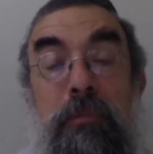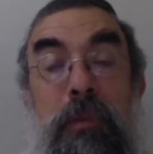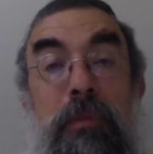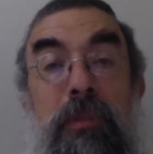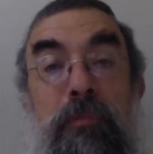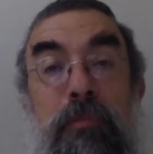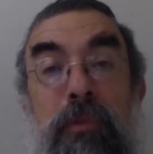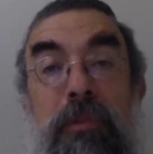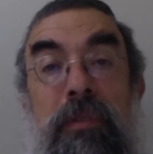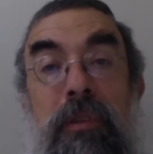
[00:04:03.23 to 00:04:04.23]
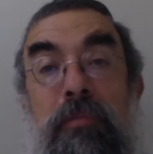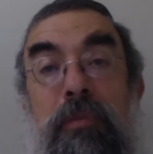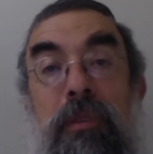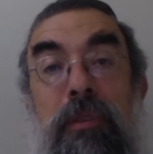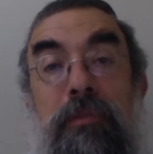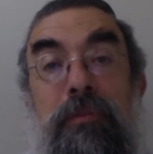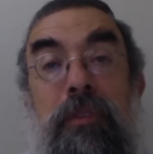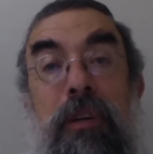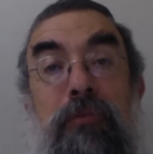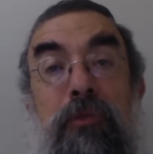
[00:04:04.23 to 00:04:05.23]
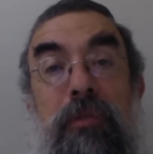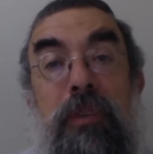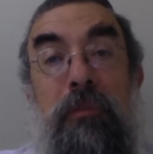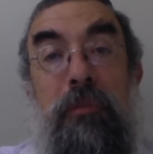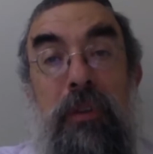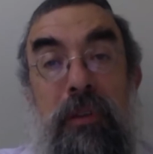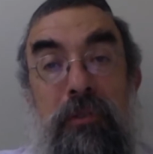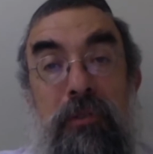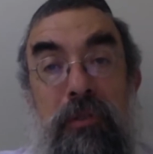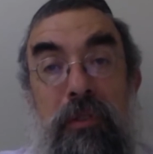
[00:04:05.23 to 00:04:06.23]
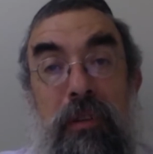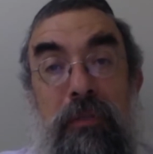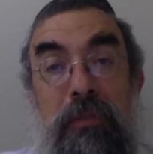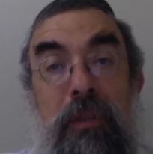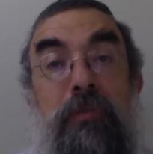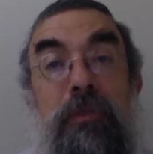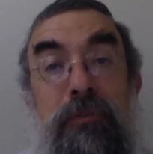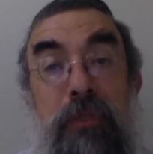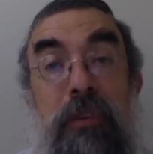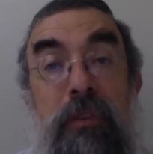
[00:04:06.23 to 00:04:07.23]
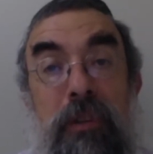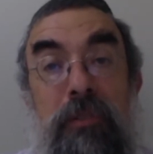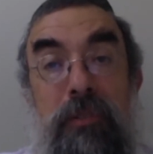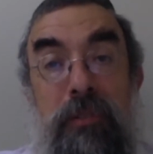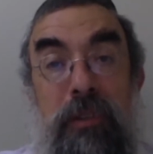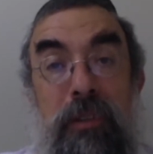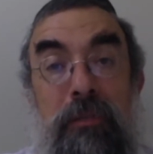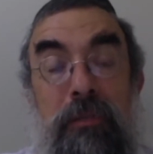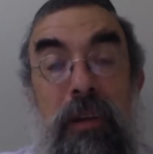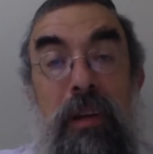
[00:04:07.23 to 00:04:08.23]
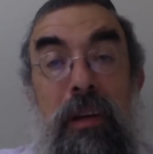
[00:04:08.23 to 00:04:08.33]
the biblical precept of love your neighbor as yourself, love your fellow as yourself,